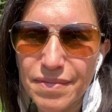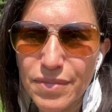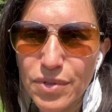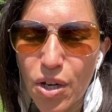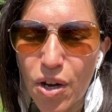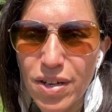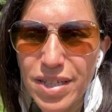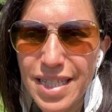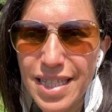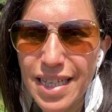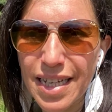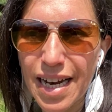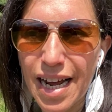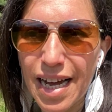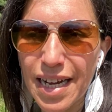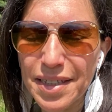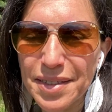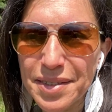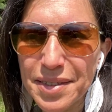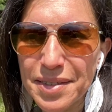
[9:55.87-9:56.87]
toss it
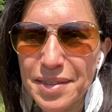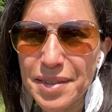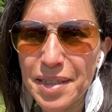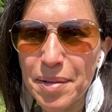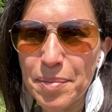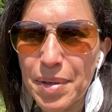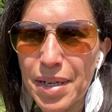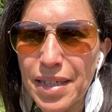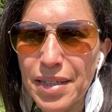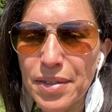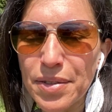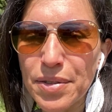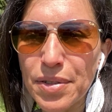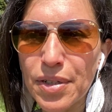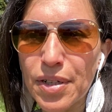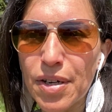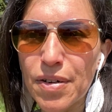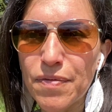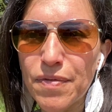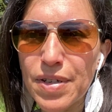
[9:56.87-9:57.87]
out. I'm not here to
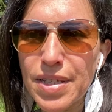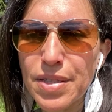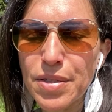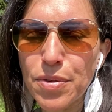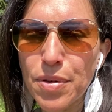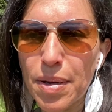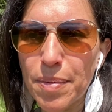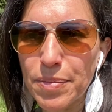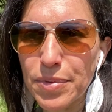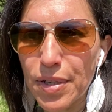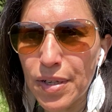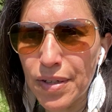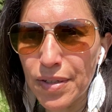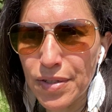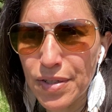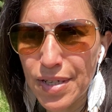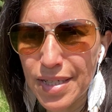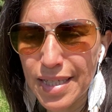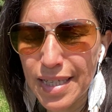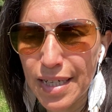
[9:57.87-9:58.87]
convince you. I'm
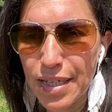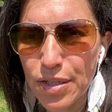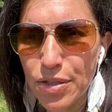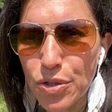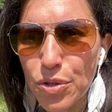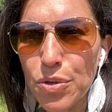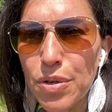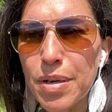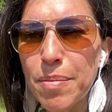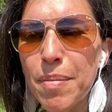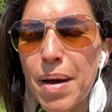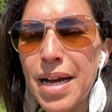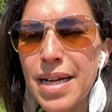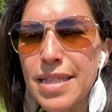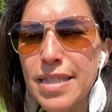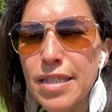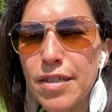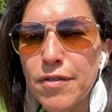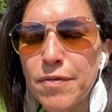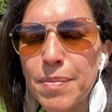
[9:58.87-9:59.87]
just here to
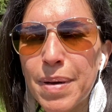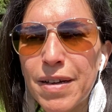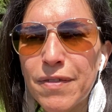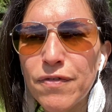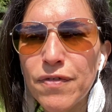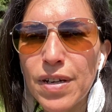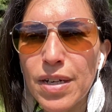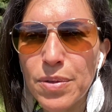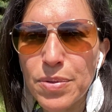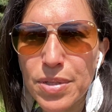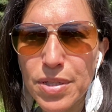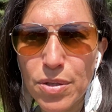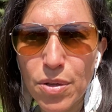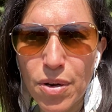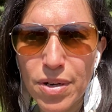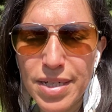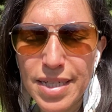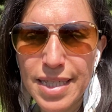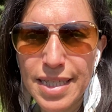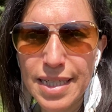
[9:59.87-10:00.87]
remind some of my fellow
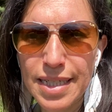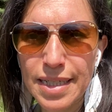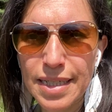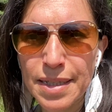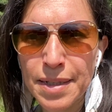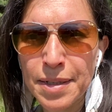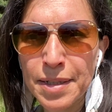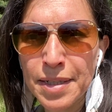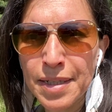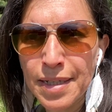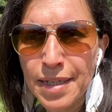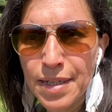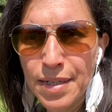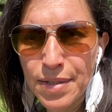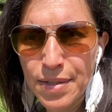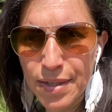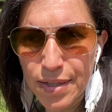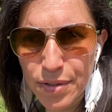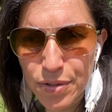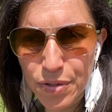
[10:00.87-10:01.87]
star seed
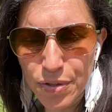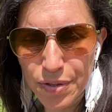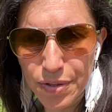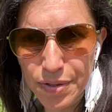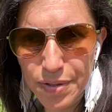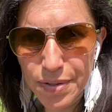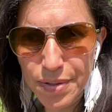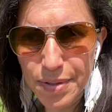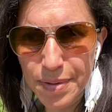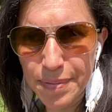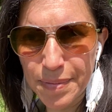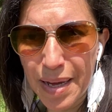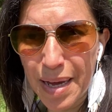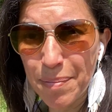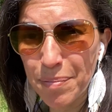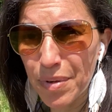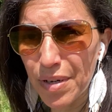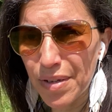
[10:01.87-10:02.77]
sisters and